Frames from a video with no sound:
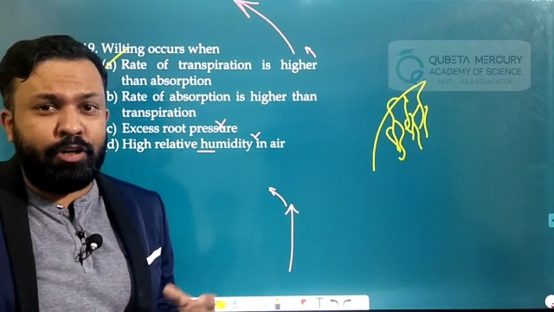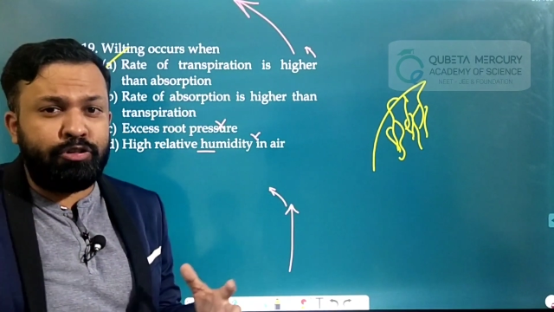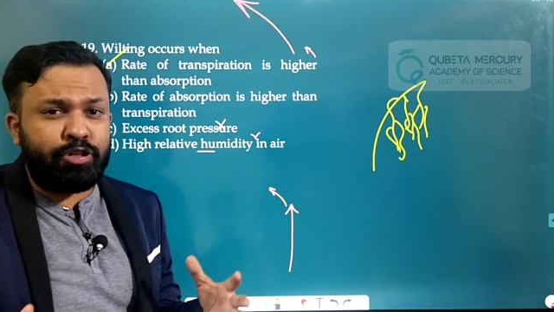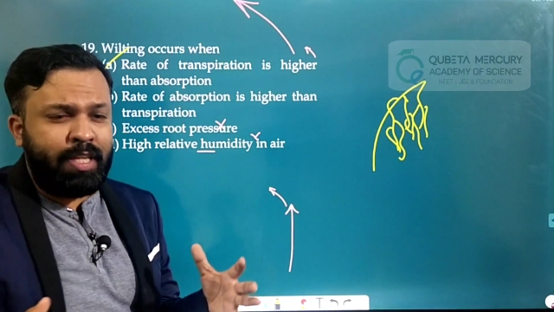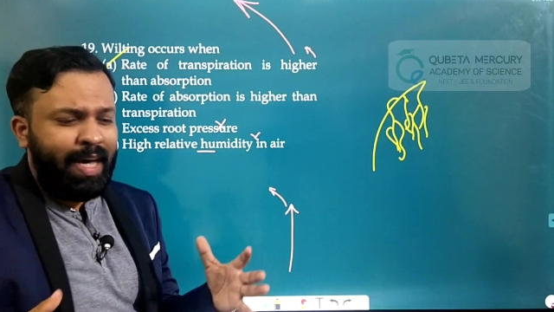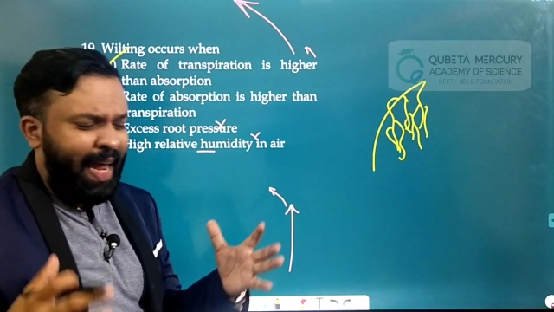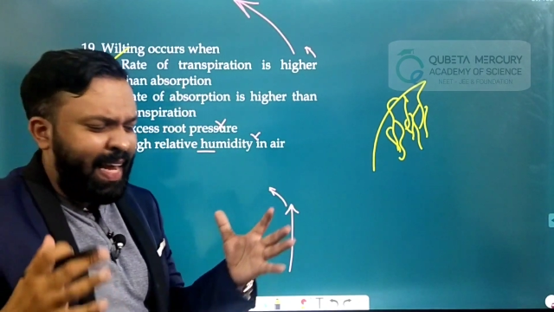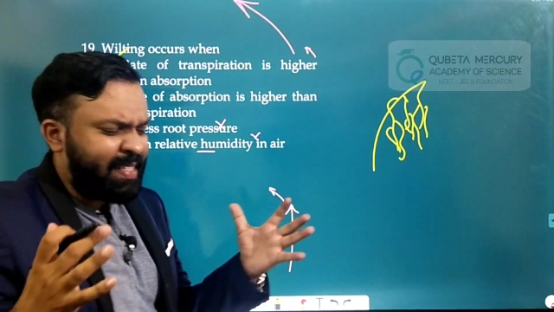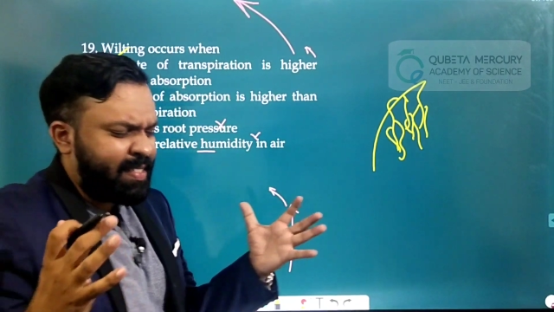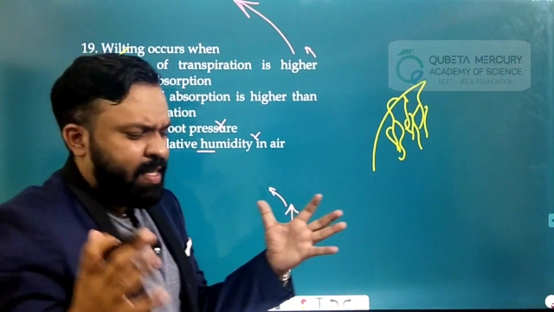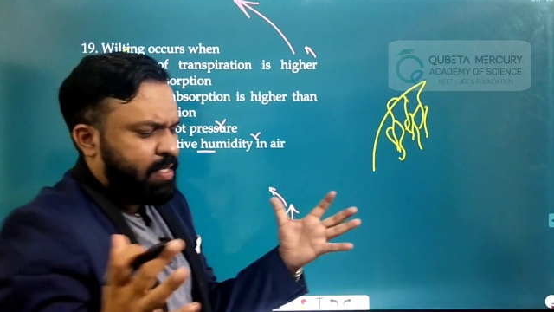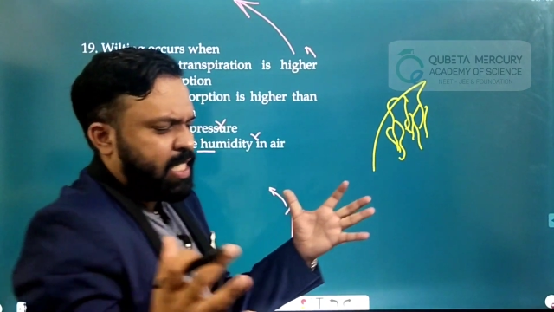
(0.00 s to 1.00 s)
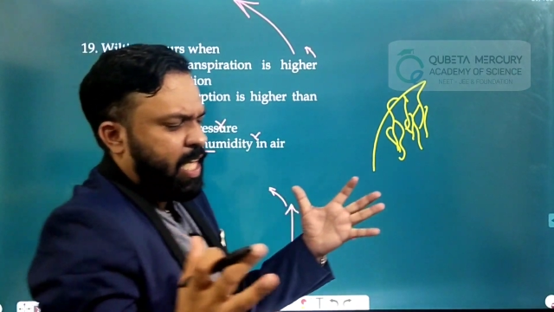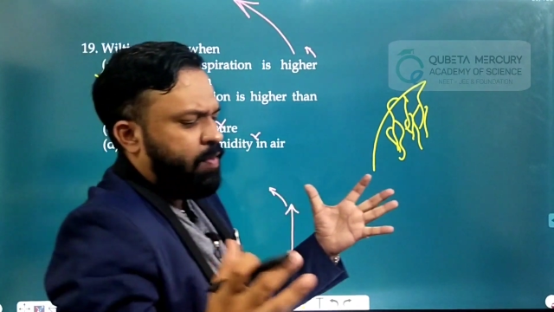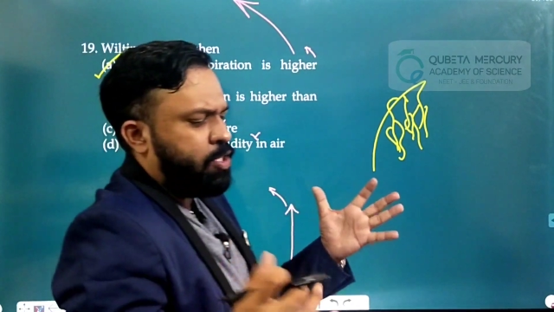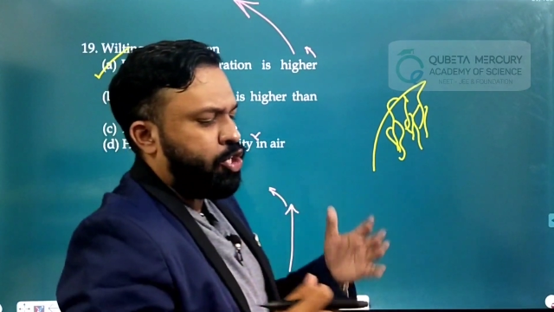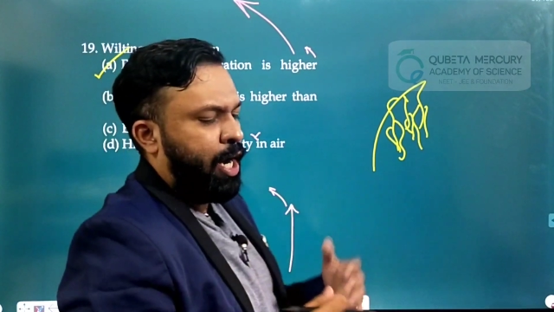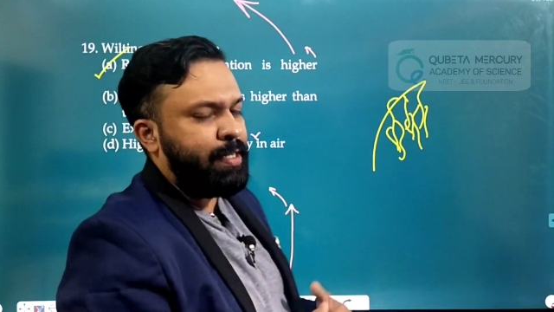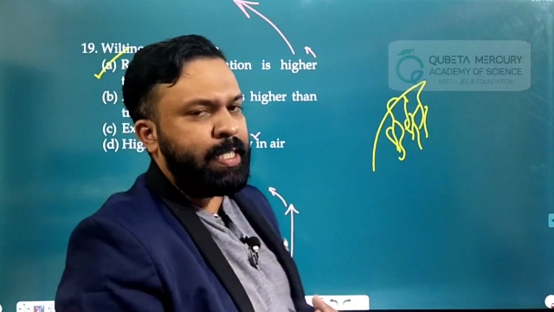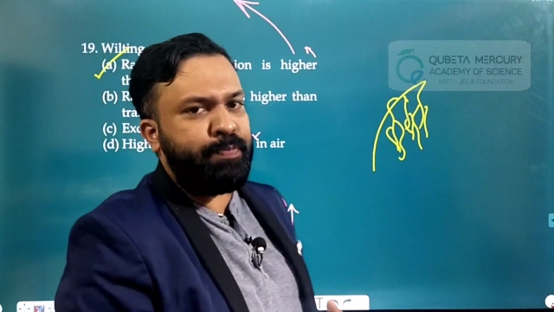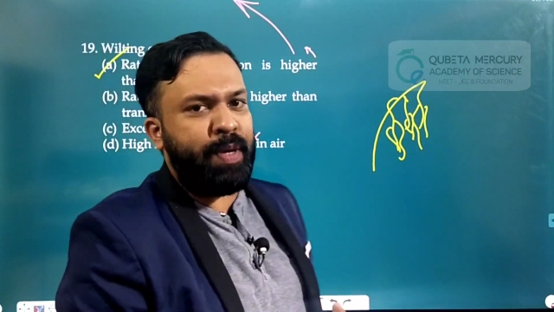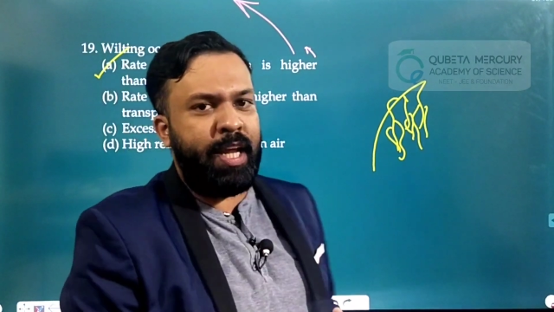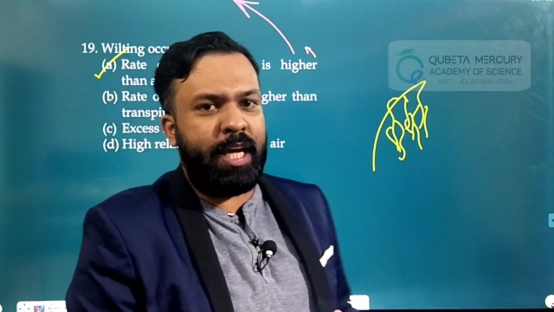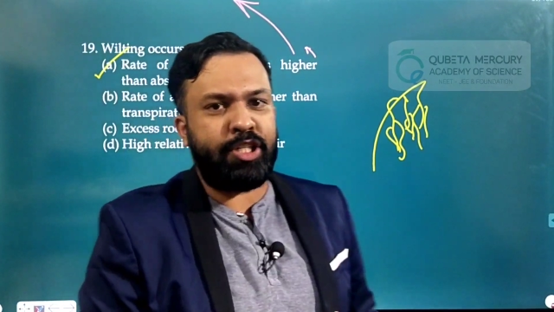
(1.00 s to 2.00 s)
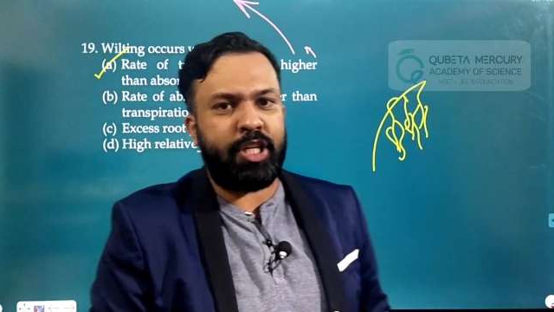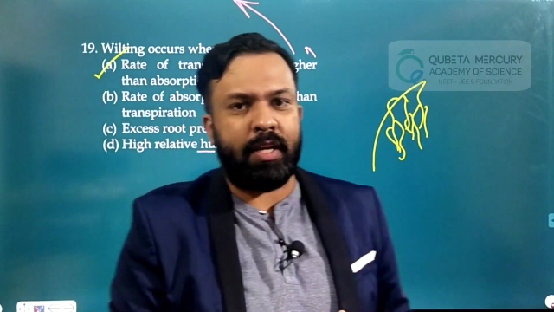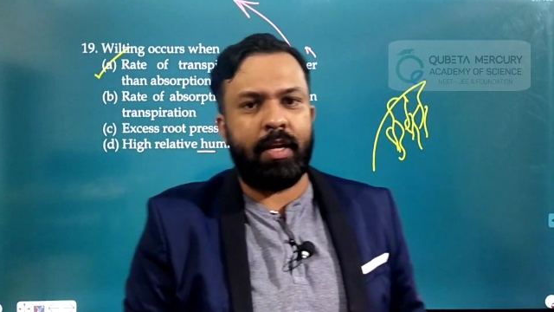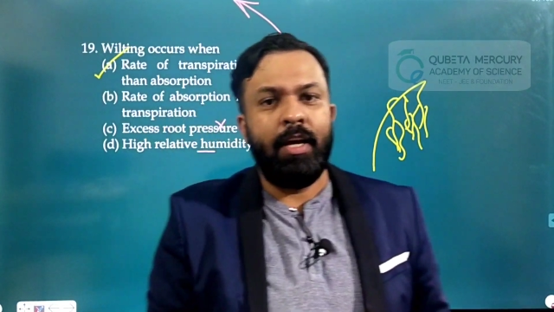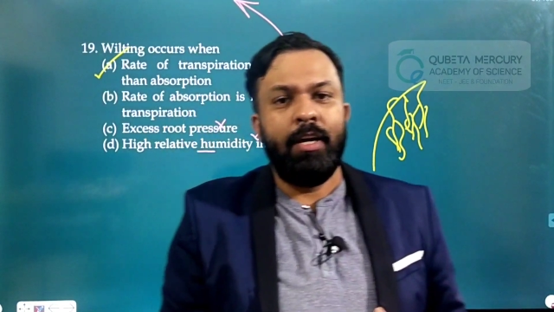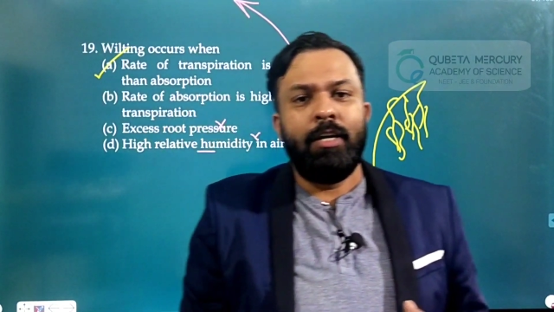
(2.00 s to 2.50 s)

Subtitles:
due to the excessive transpiration,